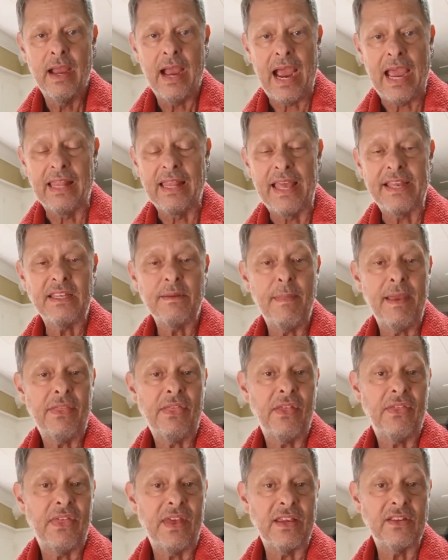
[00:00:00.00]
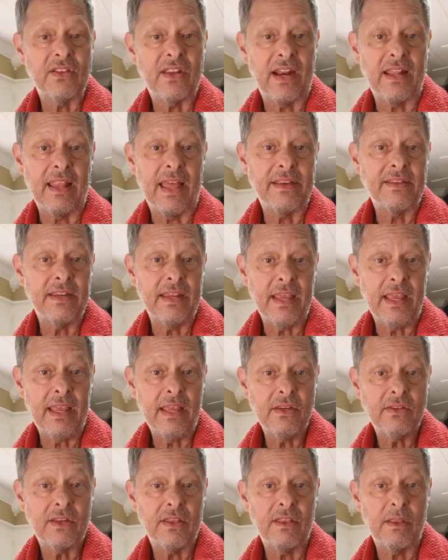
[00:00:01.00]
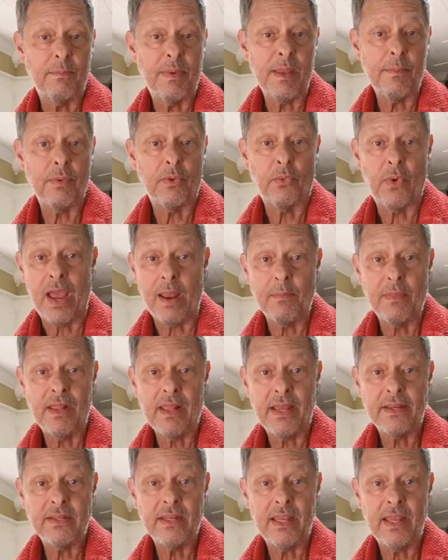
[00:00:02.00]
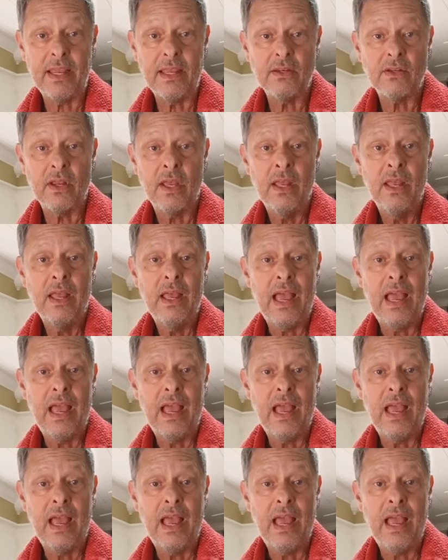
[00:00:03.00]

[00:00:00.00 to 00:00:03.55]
I like to make the things that I like to eat and the people around me like to eat.